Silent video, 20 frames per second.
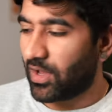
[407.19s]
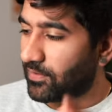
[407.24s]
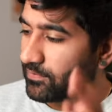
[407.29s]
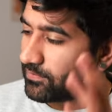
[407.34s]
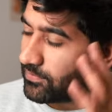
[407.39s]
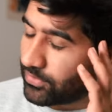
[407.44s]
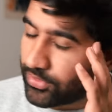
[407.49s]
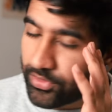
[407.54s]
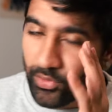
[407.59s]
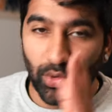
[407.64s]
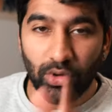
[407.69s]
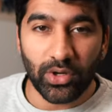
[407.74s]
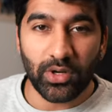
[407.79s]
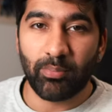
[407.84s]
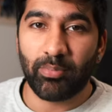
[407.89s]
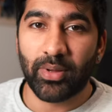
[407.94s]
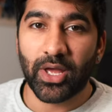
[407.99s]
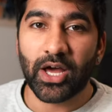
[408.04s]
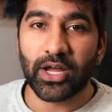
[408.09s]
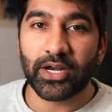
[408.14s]
I've thought
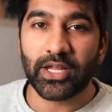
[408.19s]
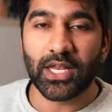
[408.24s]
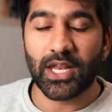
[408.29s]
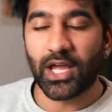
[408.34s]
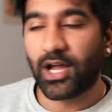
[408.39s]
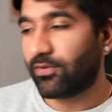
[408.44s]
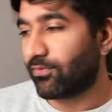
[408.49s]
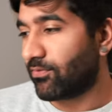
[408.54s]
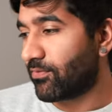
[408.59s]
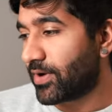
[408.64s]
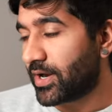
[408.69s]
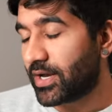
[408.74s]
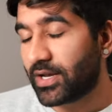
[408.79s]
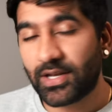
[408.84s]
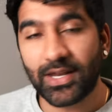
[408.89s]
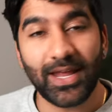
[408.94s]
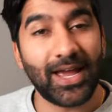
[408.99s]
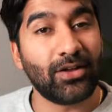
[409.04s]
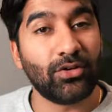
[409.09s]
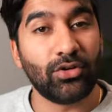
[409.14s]
about it, I've
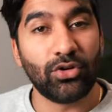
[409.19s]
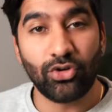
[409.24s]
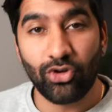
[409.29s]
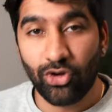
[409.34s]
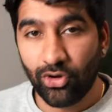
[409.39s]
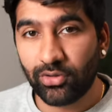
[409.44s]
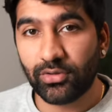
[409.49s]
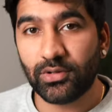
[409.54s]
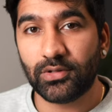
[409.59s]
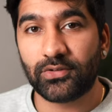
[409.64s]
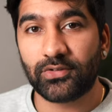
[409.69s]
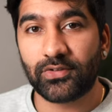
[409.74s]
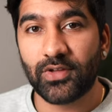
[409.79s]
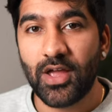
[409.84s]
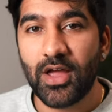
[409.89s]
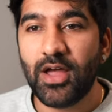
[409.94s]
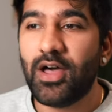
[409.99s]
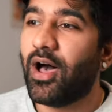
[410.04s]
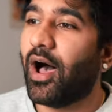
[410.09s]
written down notes.